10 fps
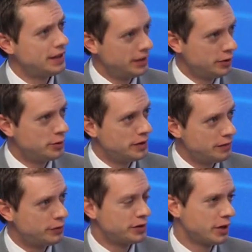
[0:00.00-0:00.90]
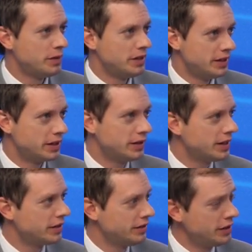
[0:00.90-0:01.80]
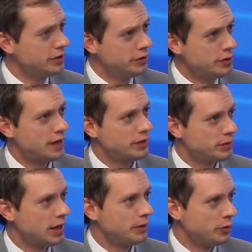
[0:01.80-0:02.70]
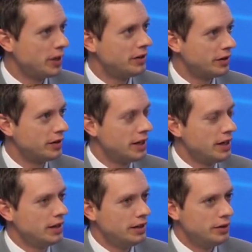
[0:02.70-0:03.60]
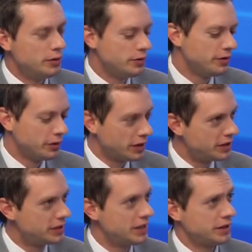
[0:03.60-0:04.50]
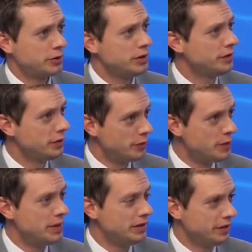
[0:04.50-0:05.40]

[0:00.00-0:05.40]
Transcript: that ill when they first come into the clinic to see, and you do have some time to wait on, you know, serologic testing or even to repeat